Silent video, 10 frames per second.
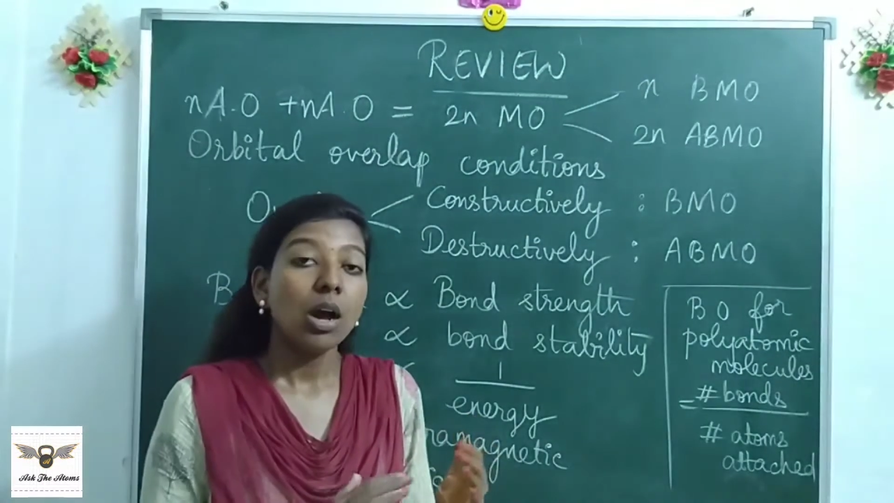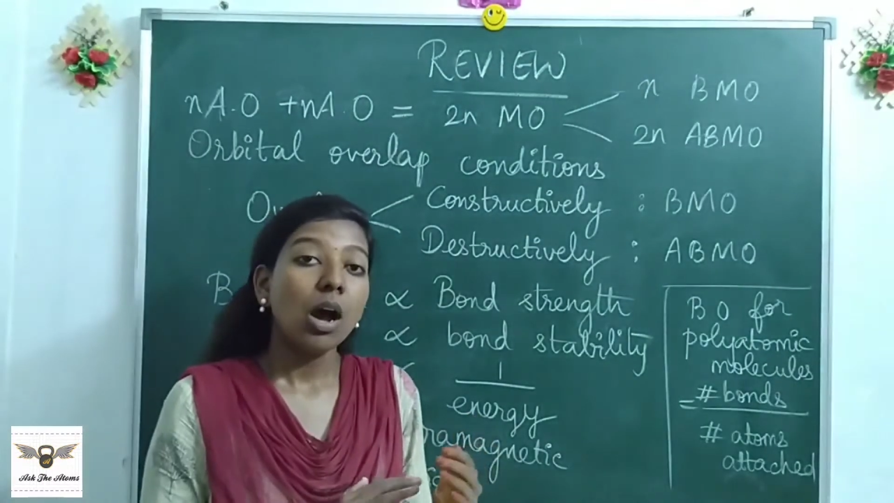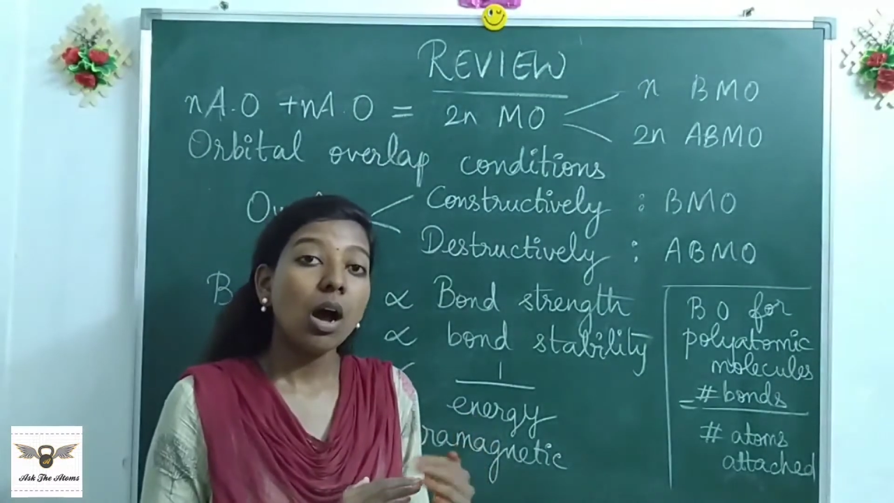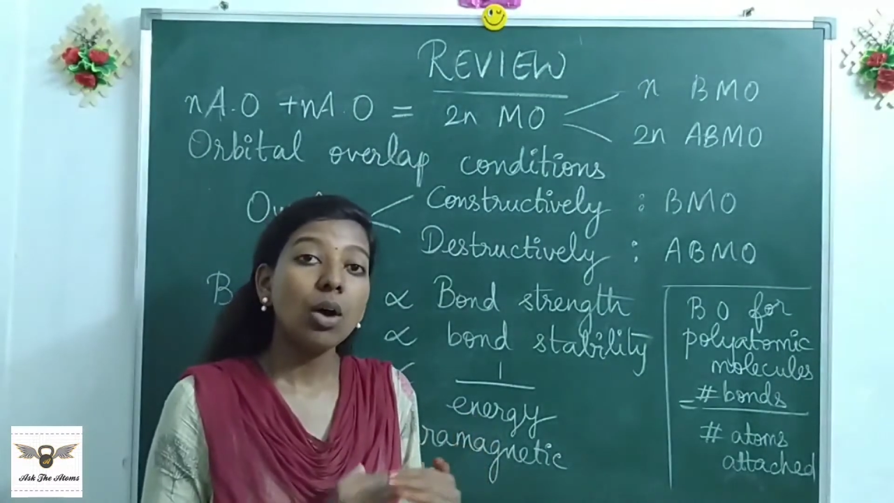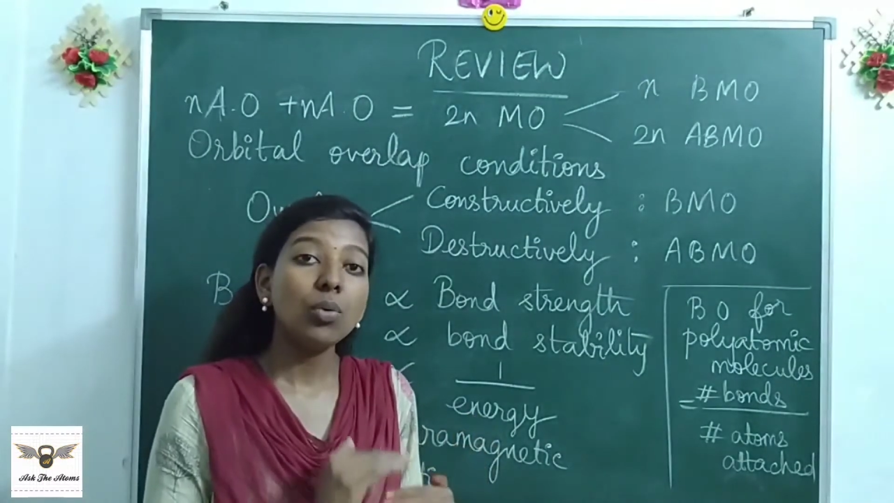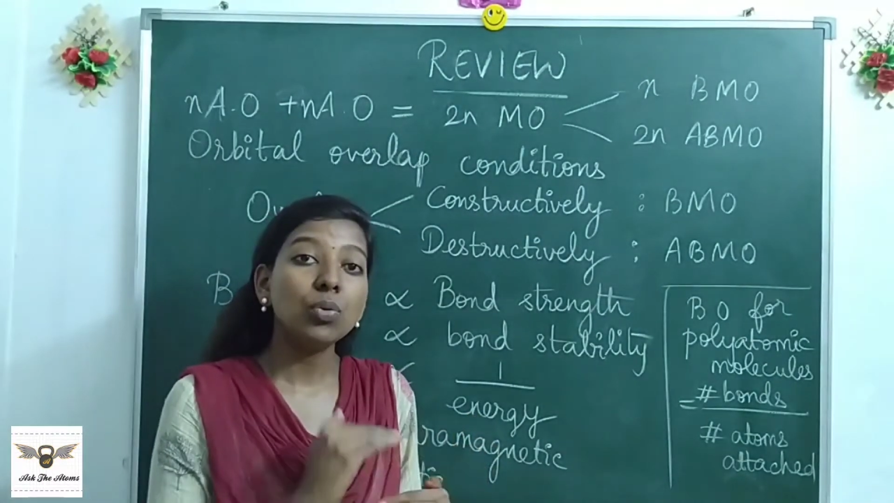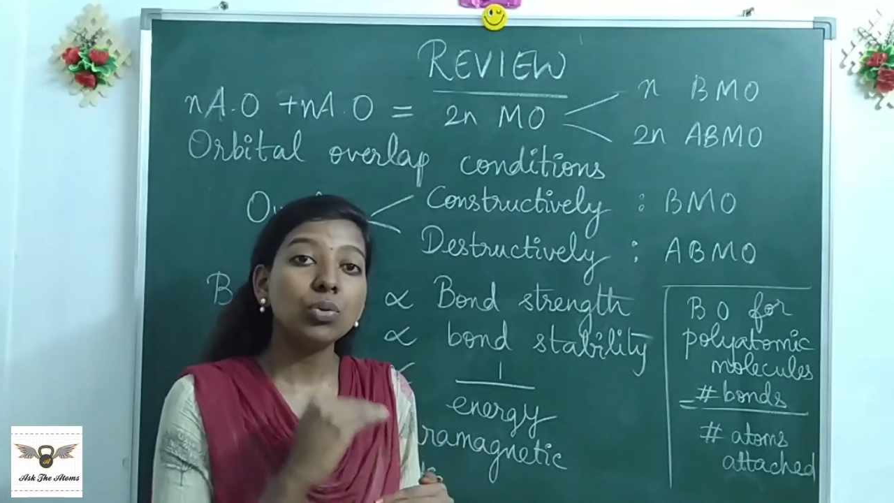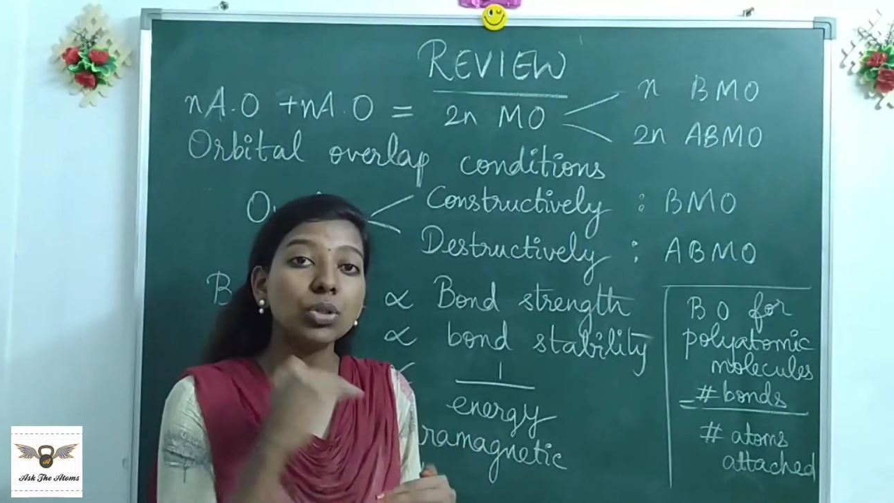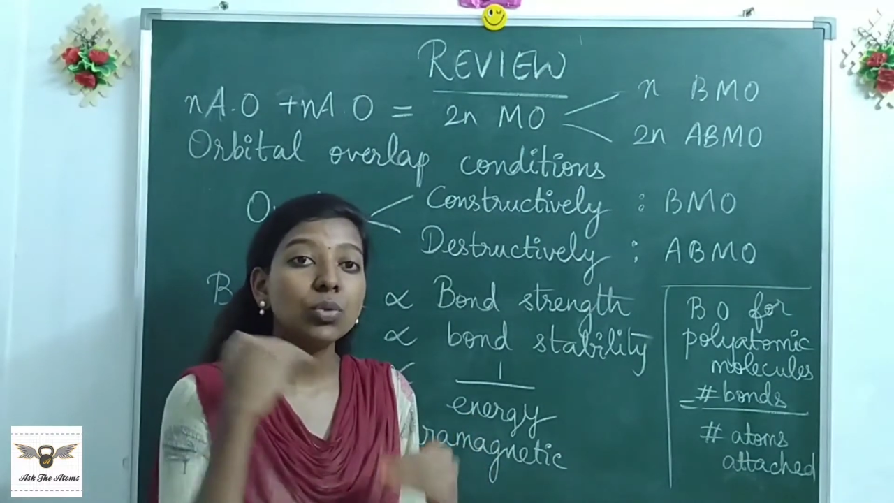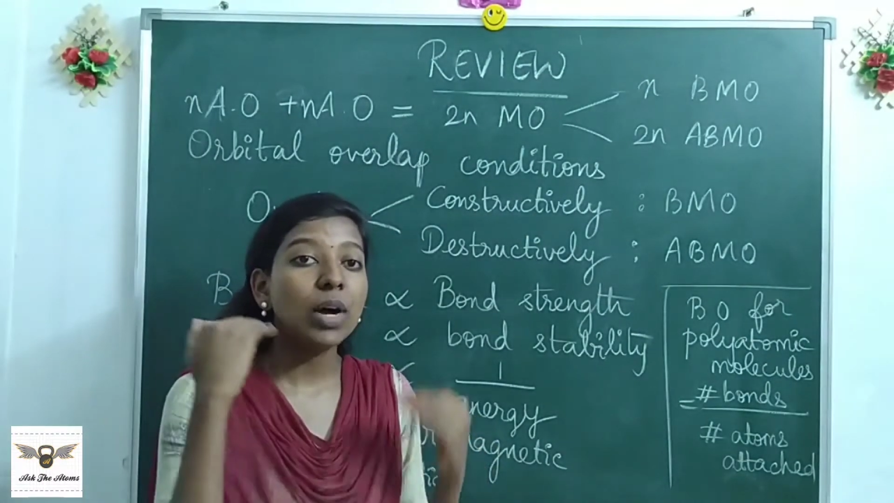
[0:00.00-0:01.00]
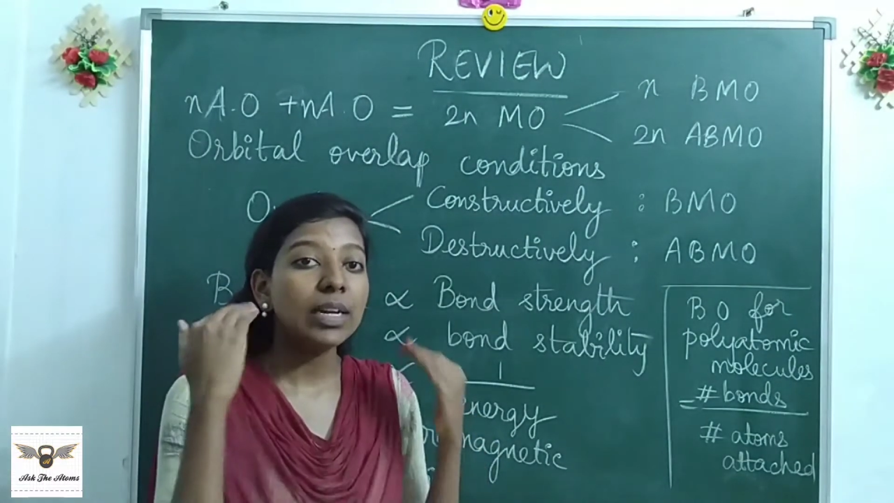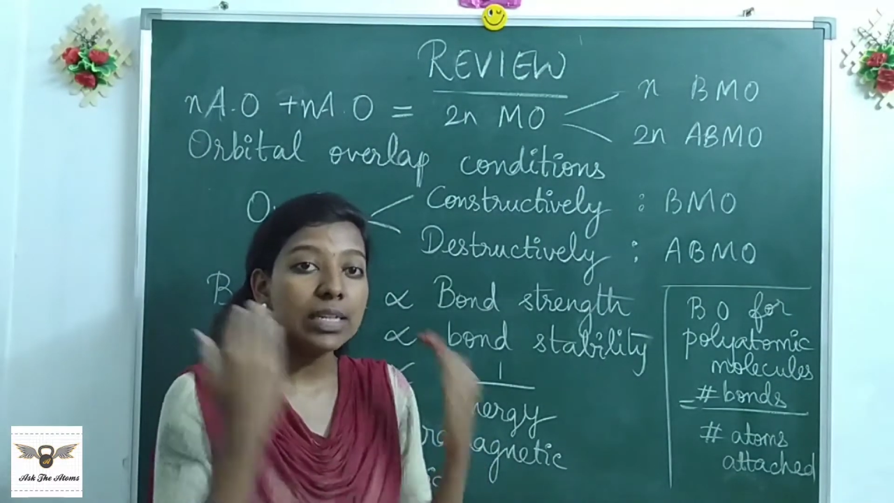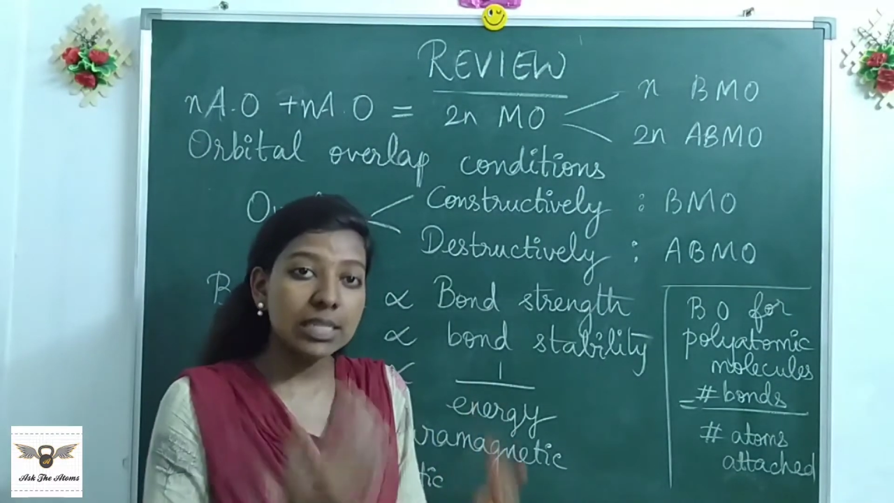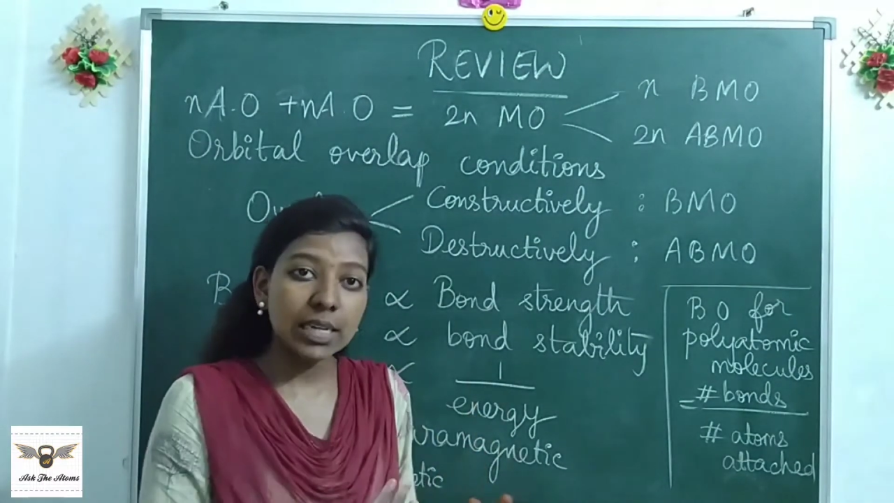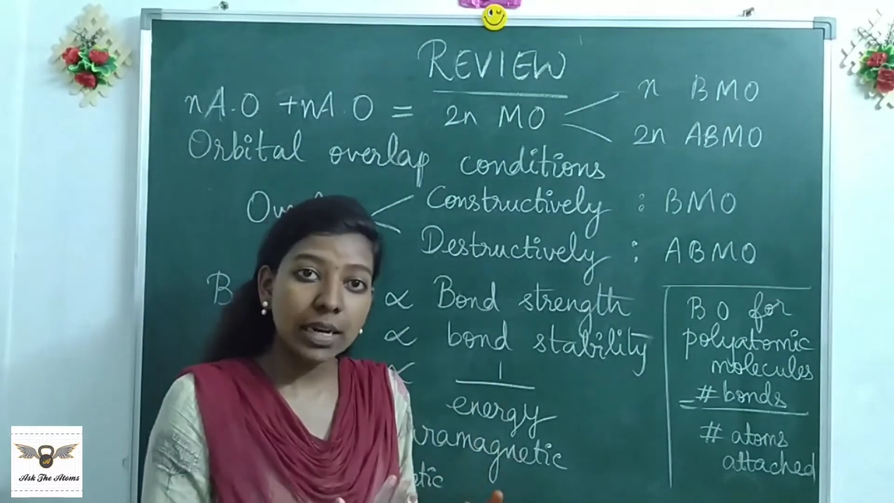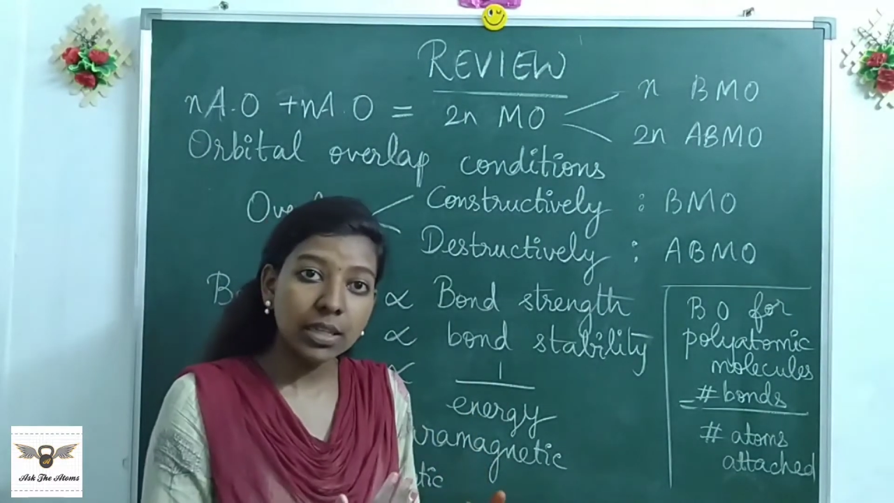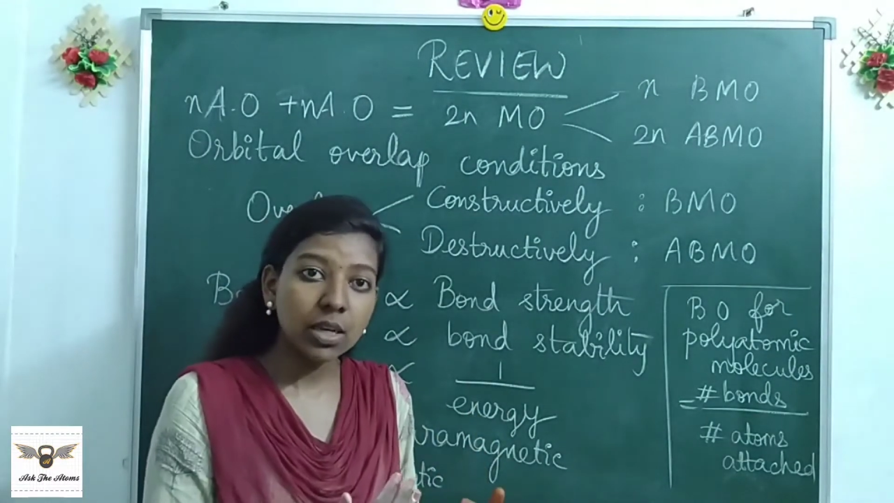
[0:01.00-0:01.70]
how to understand